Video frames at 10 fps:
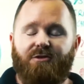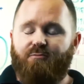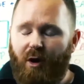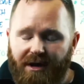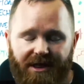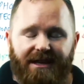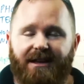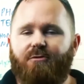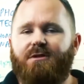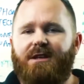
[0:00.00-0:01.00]
One thing
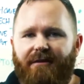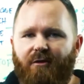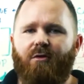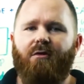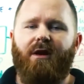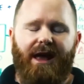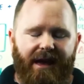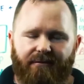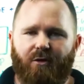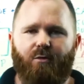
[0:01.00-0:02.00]
that you never
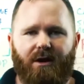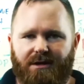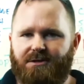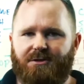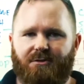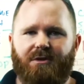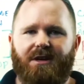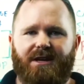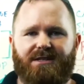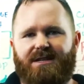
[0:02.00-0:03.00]
ever want to do
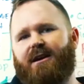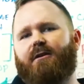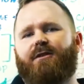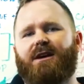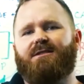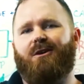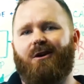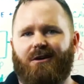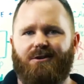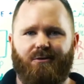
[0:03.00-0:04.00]
is sacrifice
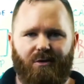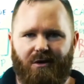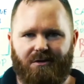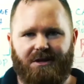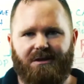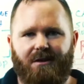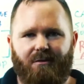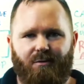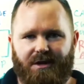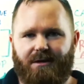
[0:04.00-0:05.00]
audio quality
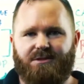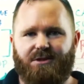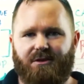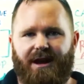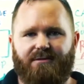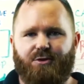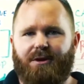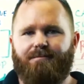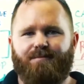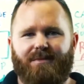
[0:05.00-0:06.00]
when it comes to your live
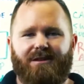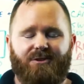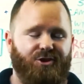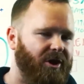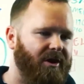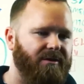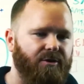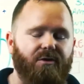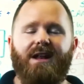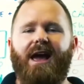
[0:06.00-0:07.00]
stream. Sure,
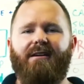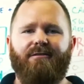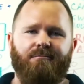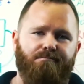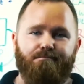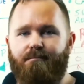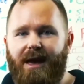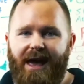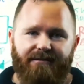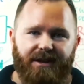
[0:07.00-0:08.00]
you can have
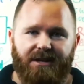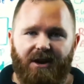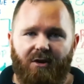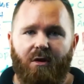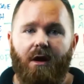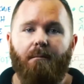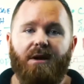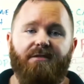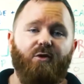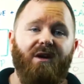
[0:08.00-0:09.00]
meh video,
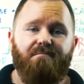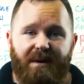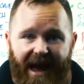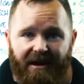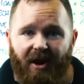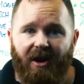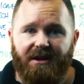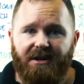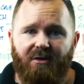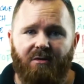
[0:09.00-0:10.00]
but if you have bad
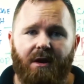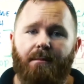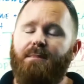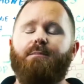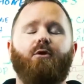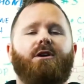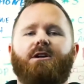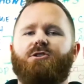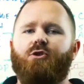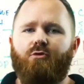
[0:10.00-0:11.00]
audio, people are
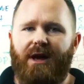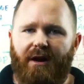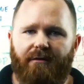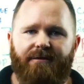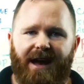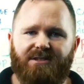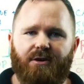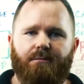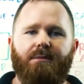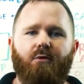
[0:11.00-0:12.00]
going to tune out
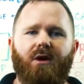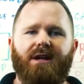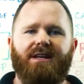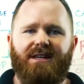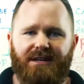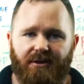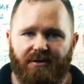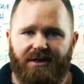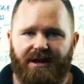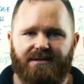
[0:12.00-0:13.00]
faster. People want to
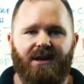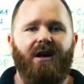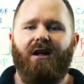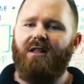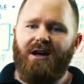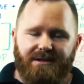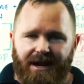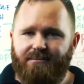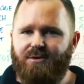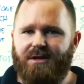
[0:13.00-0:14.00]
hear things. A lot of
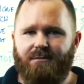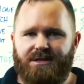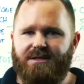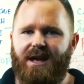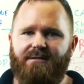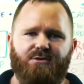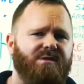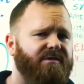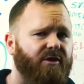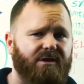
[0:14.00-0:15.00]
times when it comes to these live
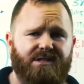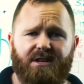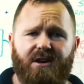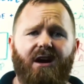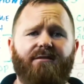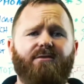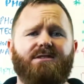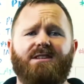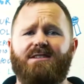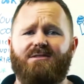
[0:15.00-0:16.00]
streams, if they're listening to
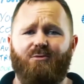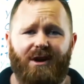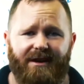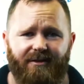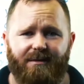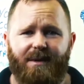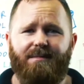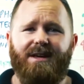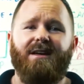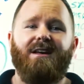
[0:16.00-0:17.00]
conferences or whatever it
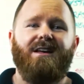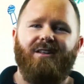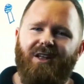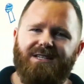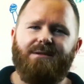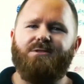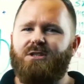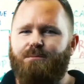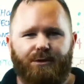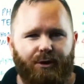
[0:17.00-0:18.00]
may be, a lot of times
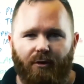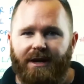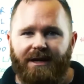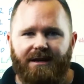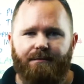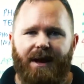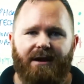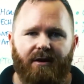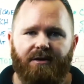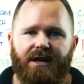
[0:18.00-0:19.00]
they're just throwing it in the
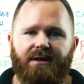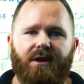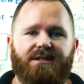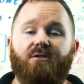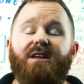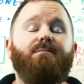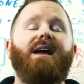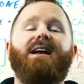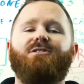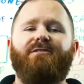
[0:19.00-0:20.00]
background anyway. So they
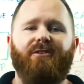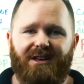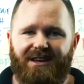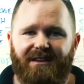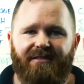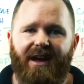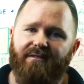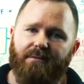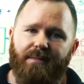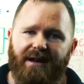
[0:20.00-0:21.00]
might actually forgive
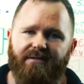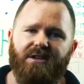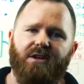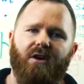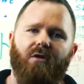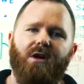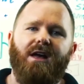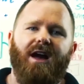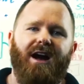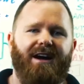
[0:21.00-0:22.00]
having bad video.
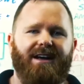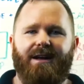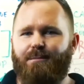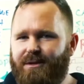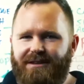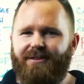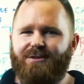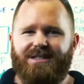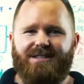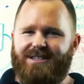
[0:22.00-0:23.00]
And I believe
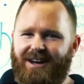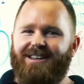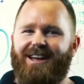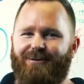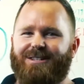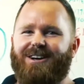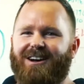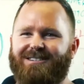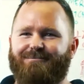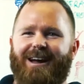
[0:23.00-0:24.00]
there was a study that we
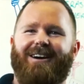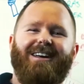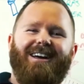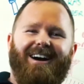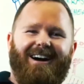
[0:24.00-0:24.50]
talked about.